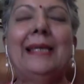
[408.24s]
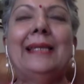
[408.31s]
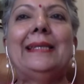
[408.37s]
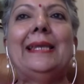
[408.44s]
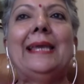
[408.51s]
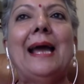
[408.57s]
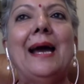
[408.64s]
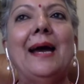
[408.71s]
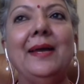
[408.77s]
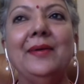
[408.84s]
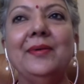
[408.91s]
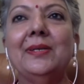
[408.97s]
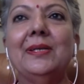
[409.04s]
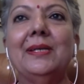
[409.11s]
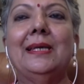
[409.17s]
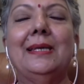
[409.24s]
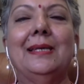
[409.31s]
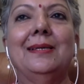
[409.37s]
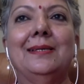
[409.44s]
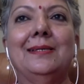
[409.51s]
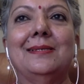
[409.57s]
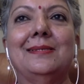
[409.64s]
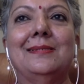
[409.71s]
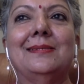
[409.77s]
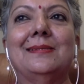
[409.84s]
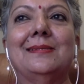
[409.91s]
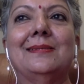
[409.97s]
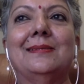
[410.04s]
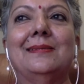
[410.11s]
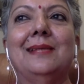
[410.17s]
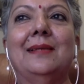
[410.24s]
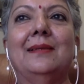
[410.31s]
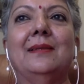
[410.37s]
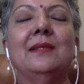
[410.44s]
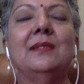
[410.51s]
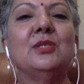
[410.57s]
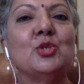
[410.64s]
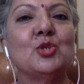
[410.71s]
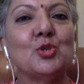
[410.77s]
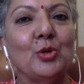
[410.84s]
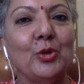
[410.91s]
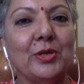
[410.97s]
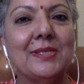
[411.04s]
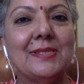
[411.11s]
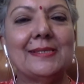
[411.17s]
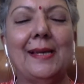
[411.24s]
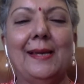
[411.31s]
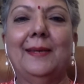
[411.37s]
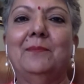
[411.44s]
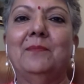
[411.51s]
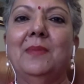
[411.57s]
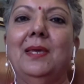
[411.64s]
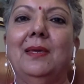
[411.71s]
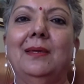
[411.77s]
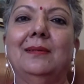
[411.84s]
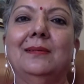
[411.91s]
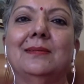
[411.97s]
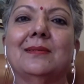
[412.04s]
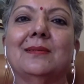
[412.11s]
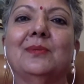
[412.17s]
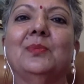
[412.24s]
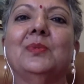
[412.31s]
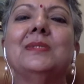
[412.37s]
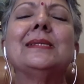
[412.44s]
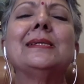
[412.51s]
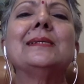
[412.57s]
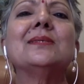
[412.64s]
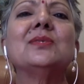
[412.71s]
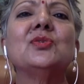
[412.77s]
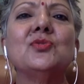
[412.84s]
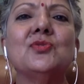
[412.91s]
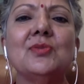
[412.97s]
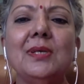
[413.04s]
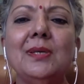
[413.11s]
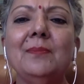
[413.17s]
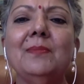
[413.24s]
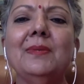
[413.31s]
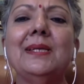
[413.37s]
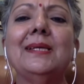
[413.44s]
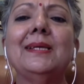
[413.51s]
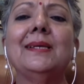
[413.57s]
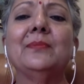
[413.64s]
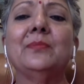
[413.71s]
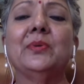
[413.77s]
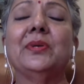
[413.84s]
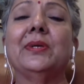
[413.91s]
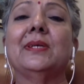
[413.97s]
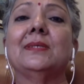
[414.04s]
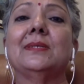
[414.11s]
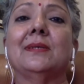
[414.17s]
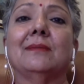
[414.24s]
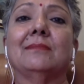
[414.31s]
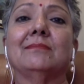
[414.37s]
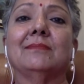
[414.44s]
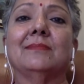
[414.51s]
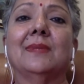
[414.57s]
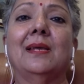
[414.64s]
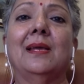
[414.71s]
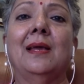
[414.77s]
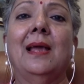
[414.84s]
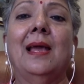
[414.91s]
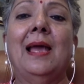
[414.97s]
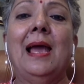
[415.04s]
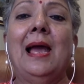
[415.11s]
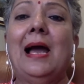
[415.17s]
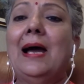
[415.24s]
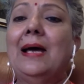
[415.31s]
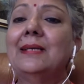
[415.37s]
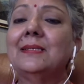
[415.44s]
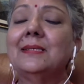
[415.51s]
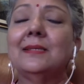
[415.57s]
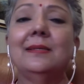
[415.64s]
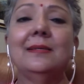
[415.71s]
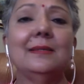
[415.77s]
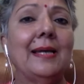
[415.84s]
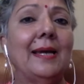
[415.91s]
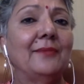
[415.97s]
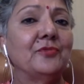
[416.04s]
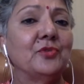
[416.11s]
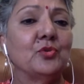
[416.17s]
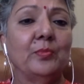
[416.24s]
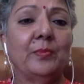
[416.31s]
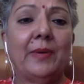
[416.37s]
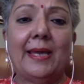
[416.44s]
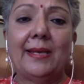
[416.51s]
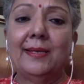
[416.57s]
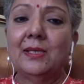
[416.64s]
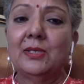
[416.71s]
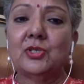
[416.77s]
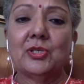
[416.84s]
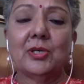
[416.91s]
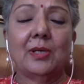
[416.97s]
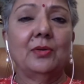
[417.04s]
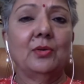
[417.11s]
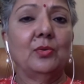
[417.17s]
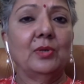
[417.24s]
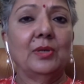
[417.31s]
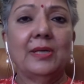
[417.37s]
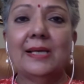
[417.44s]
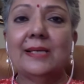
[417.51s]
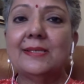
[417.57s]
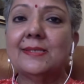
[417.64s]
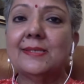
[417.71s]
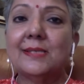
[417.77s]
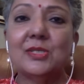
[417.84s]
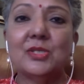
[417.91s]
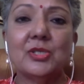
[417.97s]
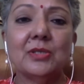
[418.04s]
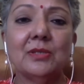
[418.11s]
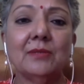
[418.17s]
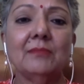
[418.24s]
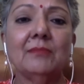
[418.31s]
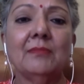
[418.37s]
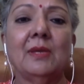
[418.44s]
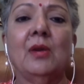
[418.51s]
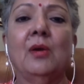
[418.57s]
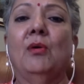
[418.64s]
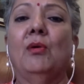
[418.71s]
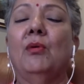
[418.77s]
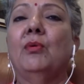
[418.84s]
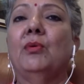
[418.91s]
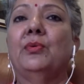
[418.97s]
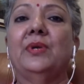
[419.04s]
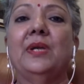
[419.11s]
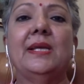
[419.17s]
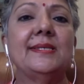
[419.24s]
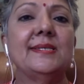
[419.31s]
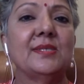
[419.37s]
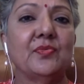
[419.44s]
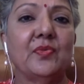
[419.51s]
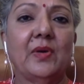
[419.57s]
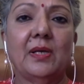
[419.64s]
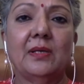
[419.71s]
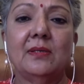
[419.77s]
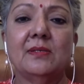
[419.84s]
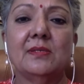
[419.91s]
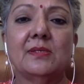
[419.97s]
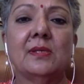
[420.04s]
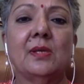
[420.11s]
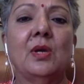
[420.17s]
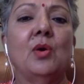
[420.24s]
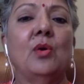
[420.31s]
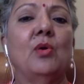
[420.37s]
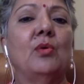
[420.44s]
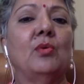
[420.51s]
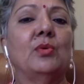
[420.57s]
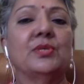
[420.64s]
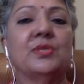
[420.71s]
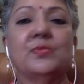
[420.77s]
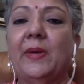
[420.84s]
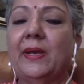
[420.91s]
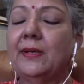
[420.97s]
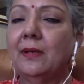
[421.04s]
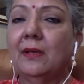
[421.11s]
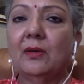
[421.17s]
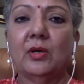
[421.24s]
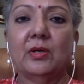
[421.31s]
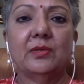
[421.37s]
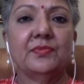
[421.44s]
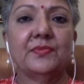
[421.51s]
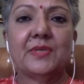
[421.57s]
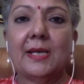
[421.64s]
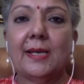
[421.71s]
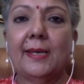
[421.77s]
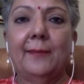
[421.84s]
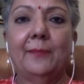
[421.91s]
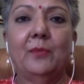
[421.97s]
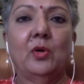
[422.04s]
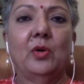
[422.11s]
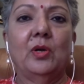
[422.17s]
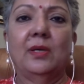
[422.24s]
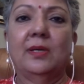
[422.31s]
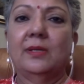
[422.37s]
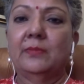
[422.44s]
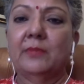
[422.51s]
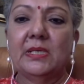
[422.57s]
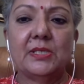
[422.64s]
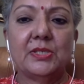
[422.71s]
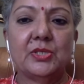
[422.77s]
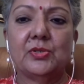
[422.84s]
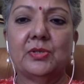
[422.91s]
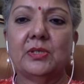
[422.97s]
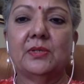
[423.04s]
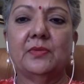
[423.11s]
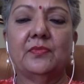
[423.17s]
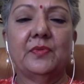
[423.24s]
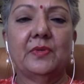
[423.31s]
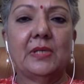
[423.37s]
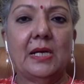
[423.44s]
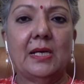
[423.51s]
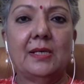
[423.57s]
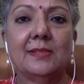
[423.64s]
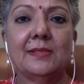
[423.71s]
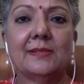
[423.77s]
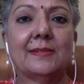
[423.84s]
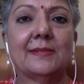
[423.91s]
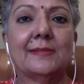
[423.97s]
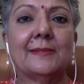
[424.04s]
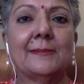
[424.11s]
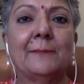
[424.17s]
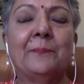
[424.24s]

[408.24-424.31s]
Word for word: the irony is that this choice I made was extremely liberating. I didn't have to manage an organization or raise funds or spend a lot of time on administrative tasks.